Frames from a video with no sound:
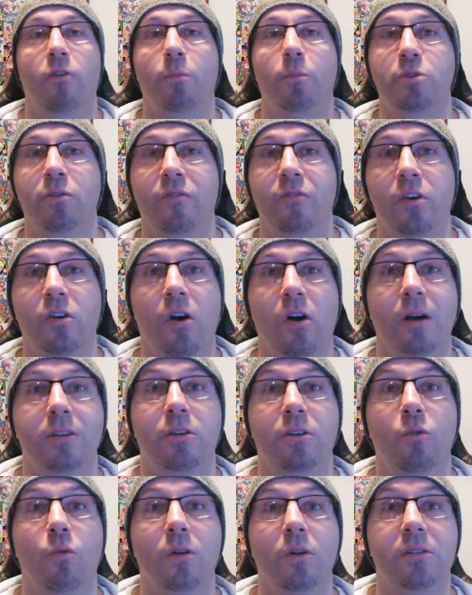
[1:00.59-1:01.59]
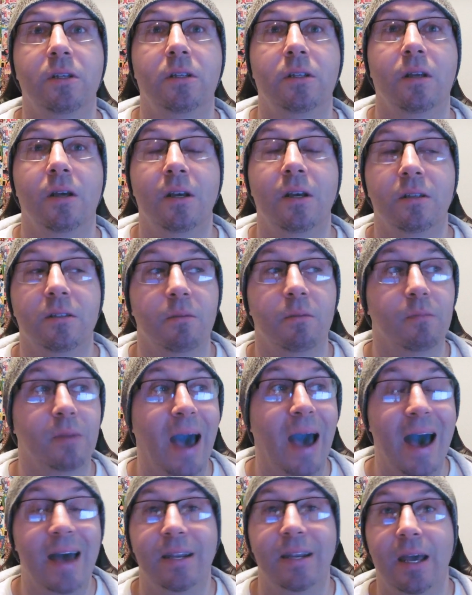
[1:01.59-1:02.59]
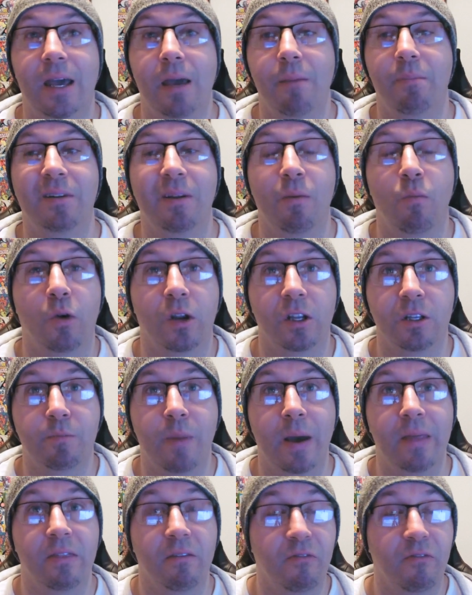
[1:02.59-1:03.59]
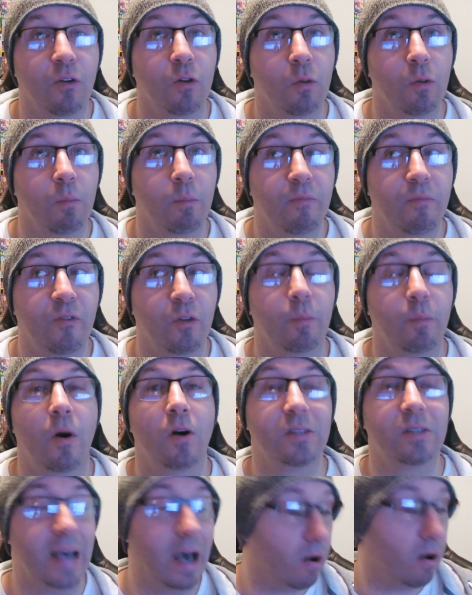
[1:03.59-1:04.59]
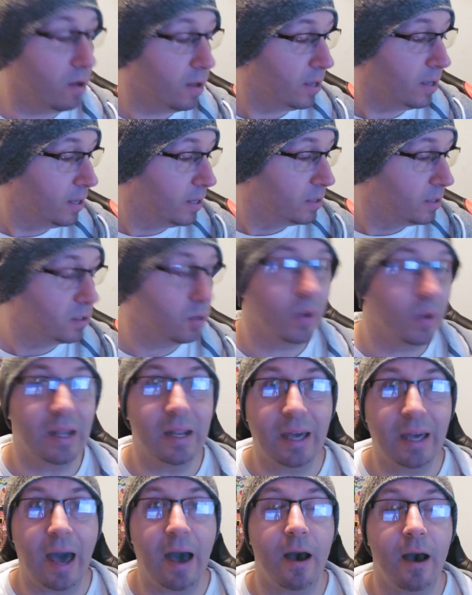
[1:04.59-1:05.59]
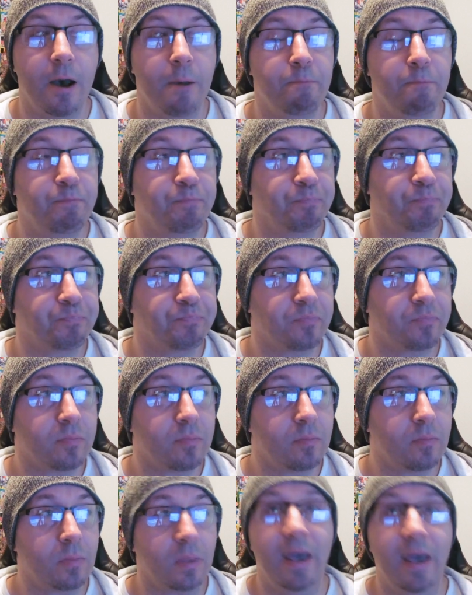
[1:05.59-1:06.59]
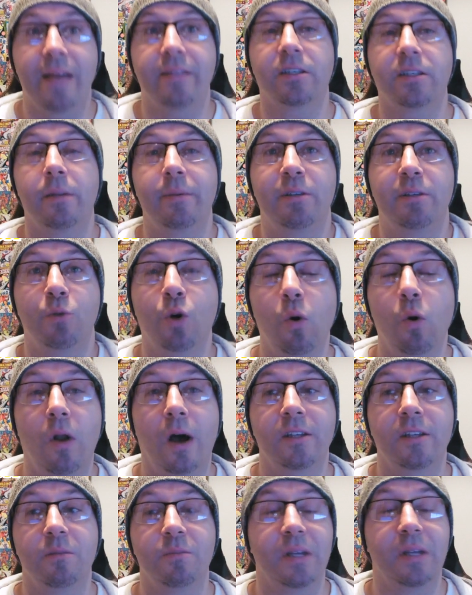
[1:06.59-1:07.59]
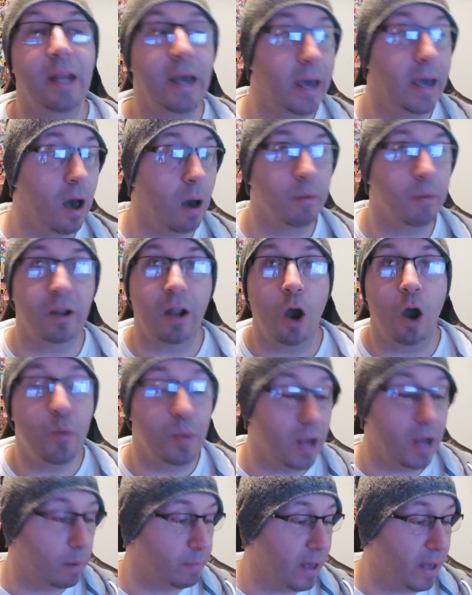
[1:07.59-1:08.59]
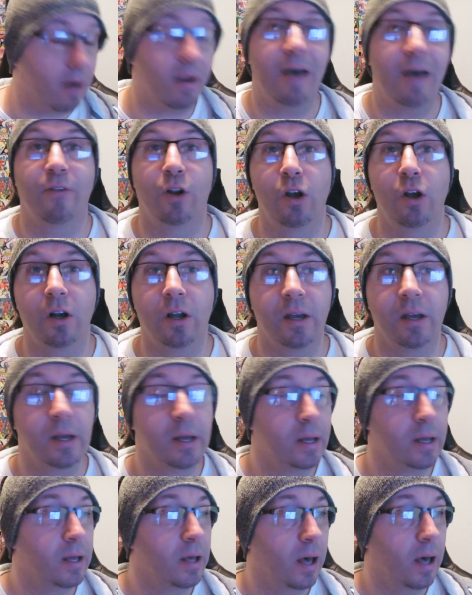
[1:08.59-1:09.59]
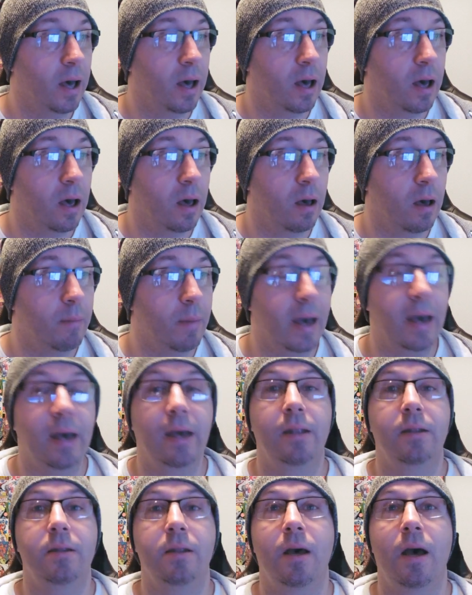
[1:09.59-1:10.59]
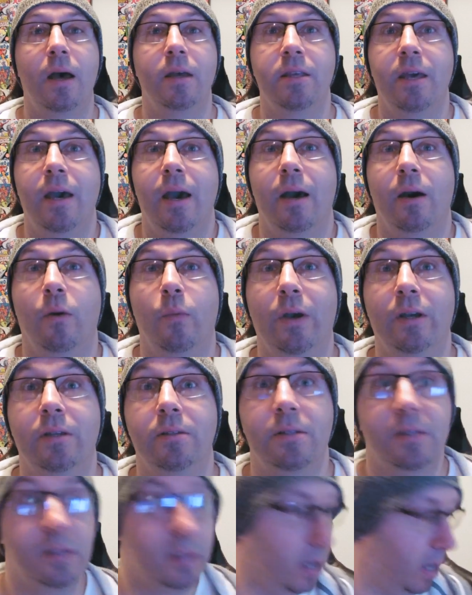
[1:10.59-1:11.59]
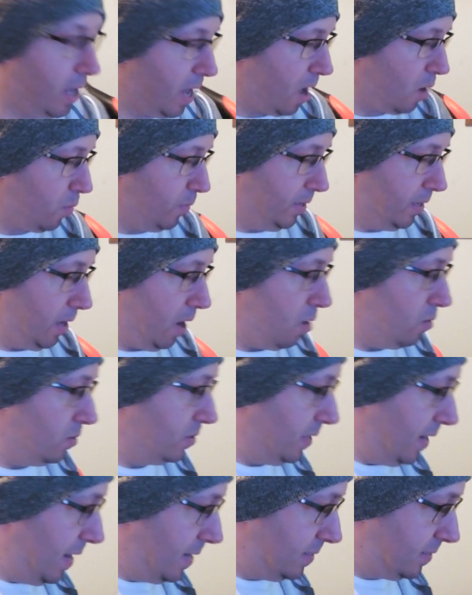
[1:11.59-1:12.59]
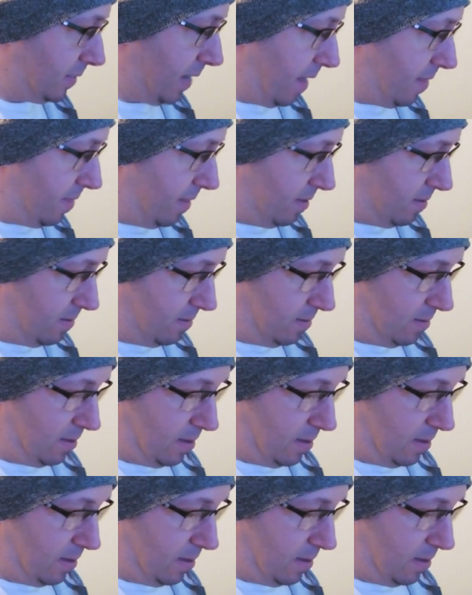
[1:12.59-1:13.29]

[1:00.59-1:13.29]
option for you guys who wanted some candy but didn't want to spend the full box out. So we're going to get, yeah, there's going to be some cool items in here. I'm going to open it up now and have a look, and yeah, we can see how we go. So let's get this